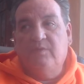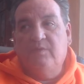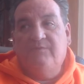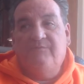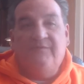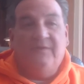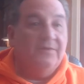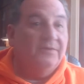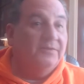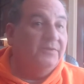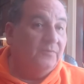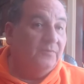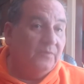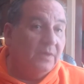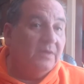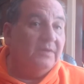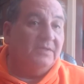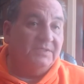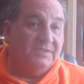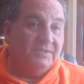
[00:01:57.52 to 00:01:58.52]
feared the
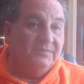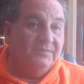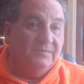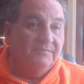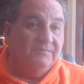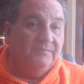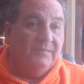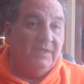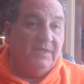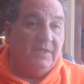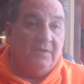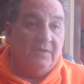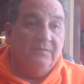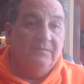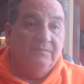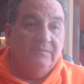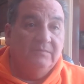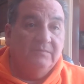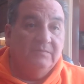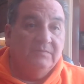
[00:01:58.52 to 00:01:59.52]
worst, to
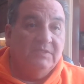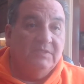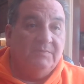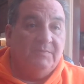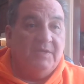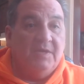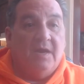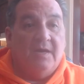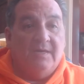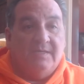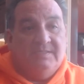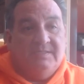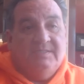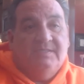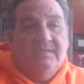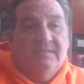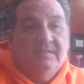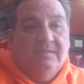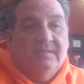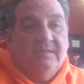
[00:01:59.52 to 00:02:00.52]
be honest.
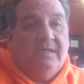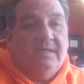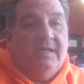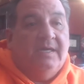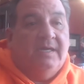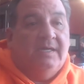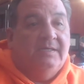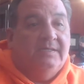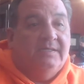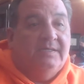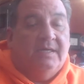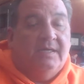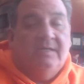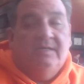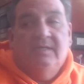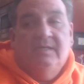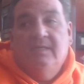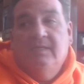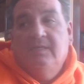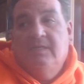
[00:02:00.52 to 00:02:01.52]
And
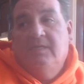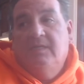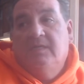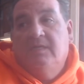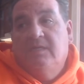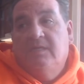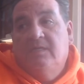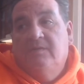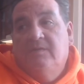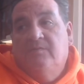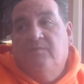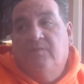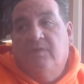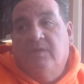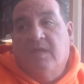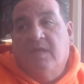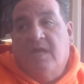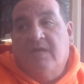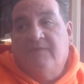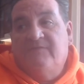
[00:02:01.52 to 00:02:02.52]
a
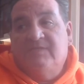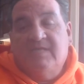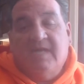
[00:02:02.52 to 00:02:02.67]
lot of us